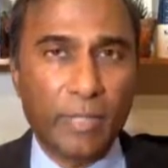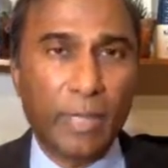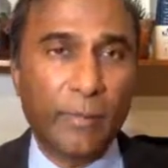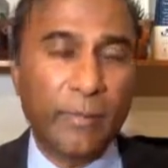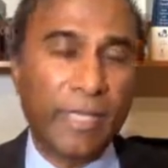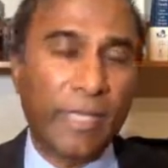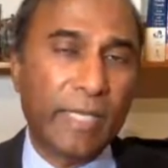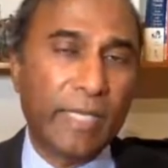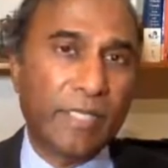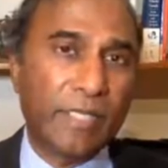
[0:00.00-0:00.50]

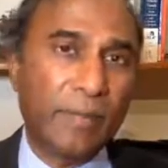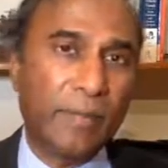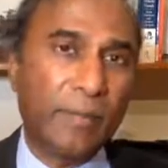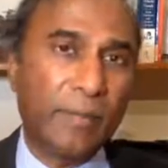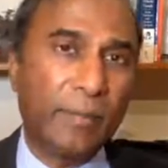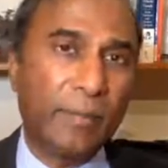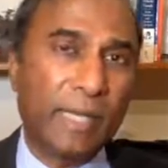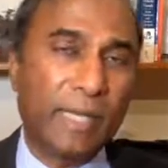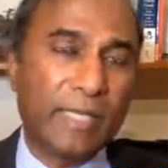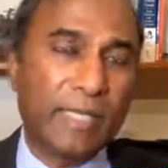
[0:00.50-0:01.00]
I'm getting some
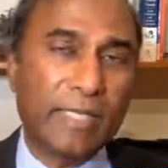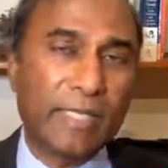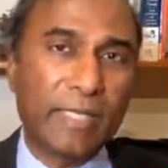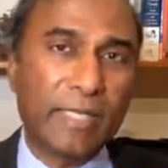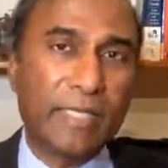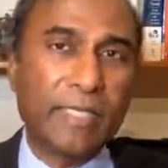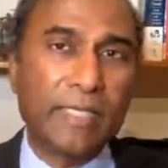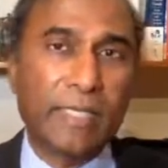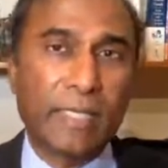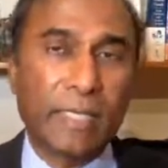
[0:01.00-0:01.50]

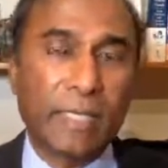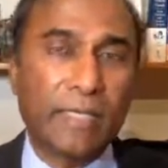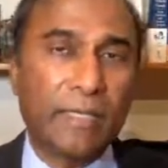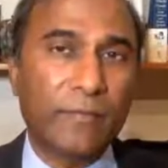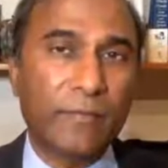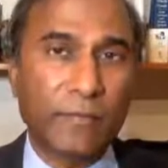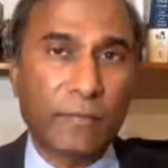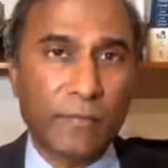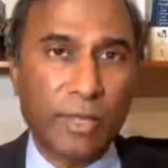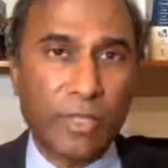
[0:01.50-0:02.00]
amazing inside
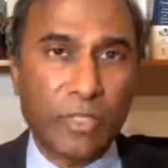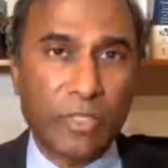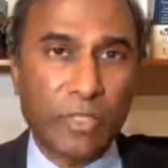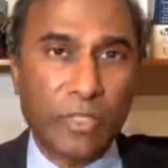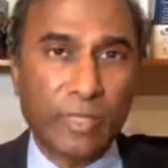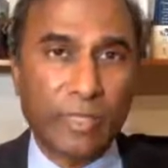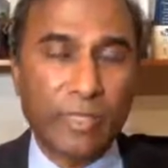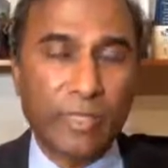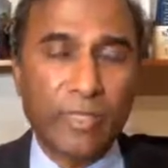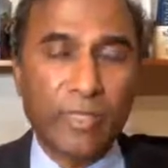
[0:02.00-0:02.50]

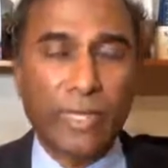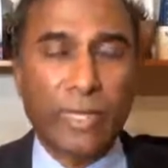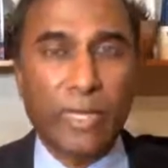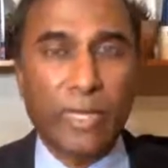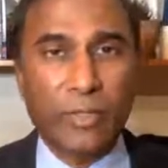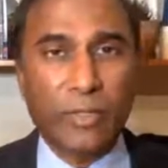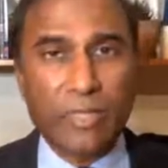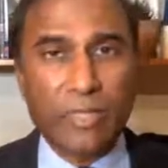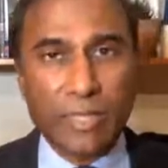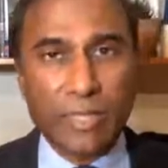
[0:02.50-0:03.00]
information
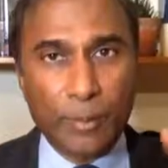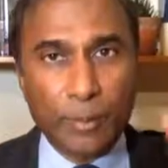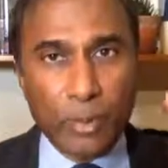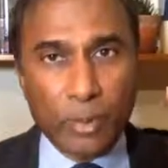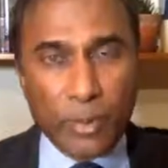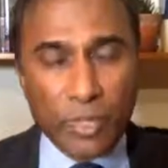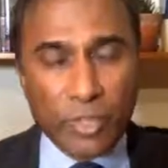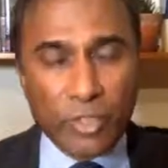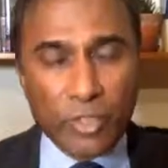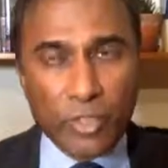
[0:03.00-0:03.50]
how the
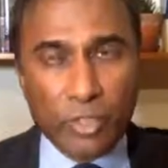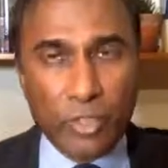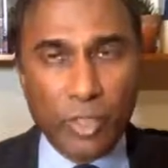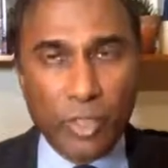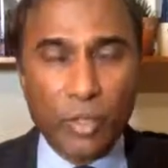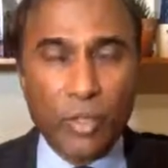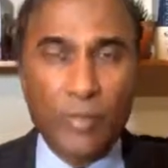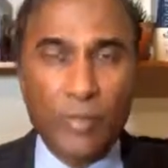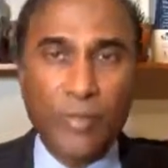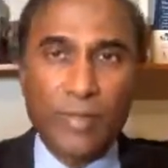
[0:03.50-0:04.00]

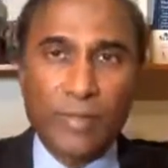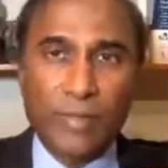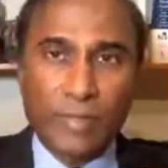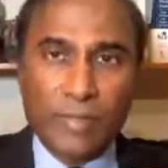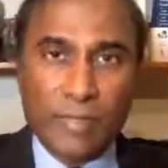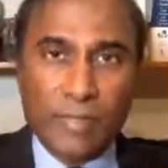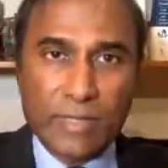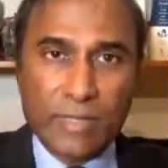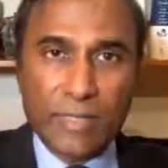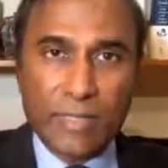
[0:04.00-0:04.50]
WHO,
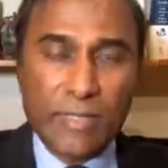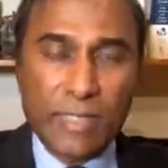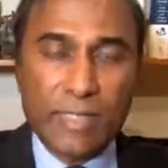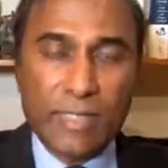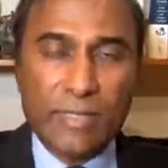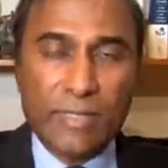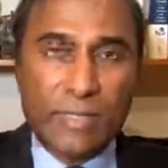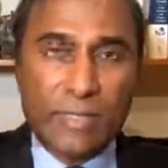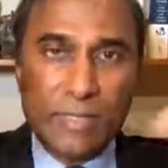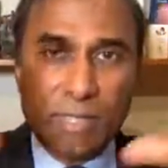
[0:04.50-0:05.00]
the
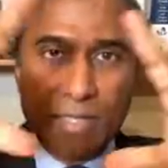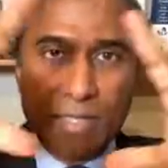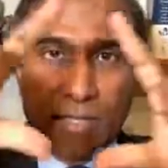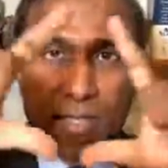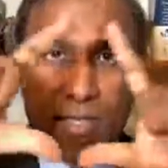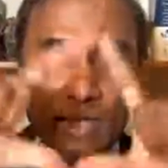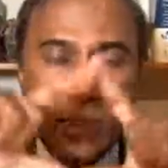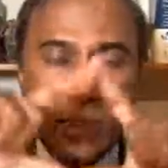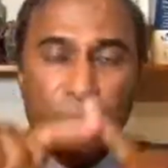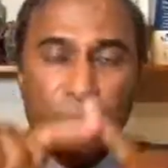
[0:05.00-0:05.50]
CDC, and
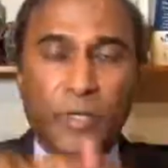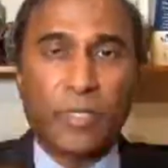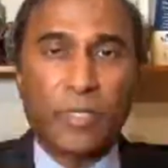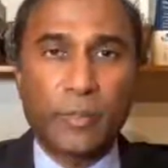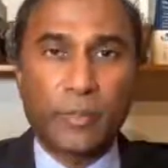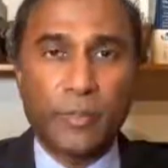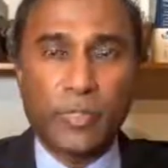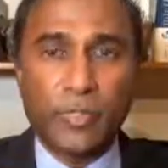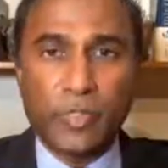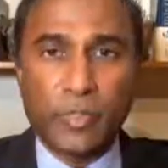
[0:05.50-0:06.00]

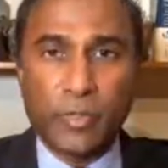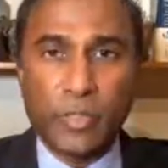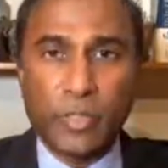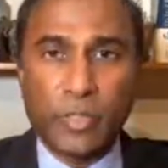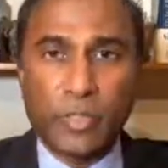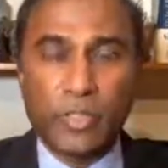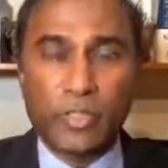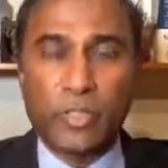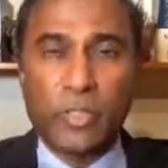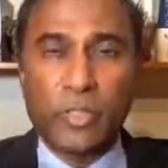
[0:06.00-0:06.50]
hospital
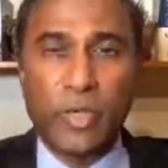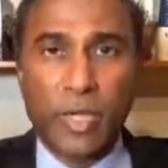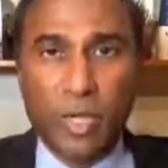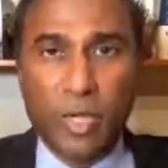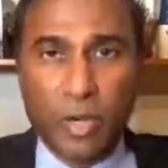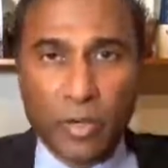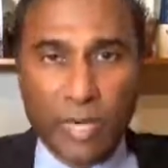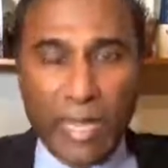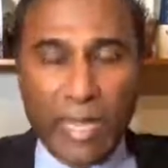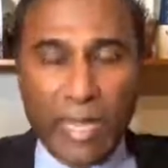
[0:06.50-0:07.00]
administrators
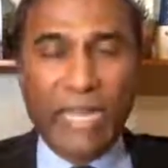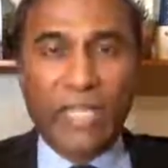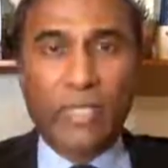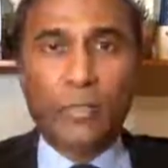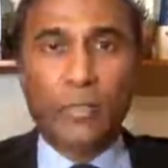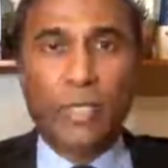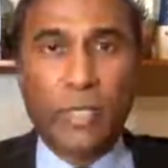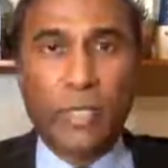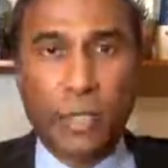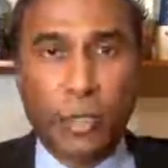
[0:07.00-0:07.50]
are
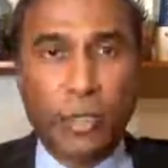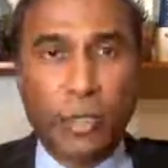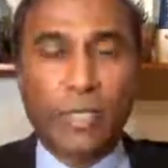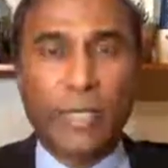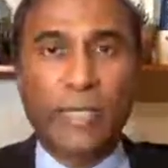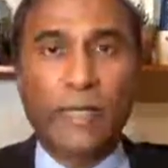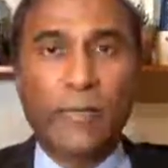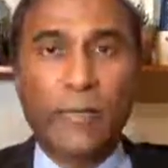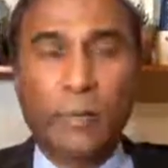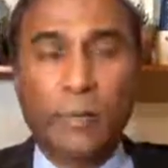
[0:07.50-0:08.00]
actually
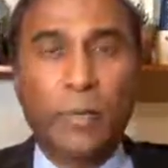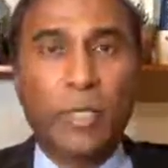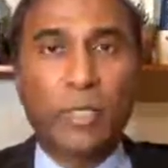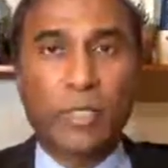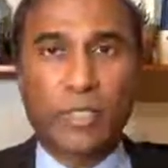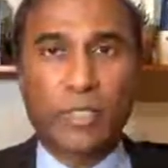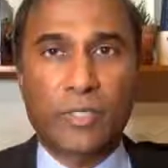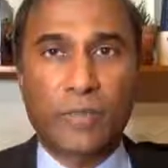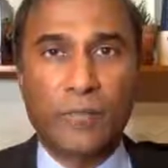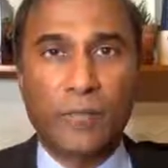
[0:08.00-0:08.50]
cooking the
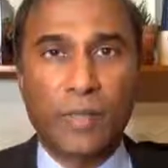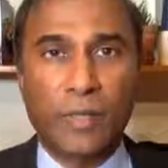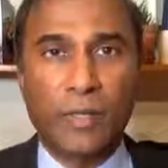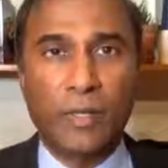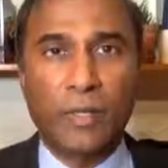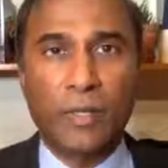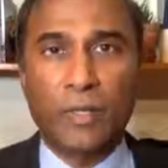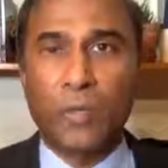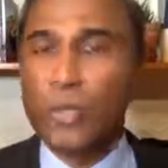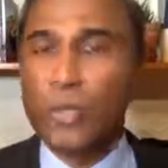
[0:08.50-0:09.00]
books.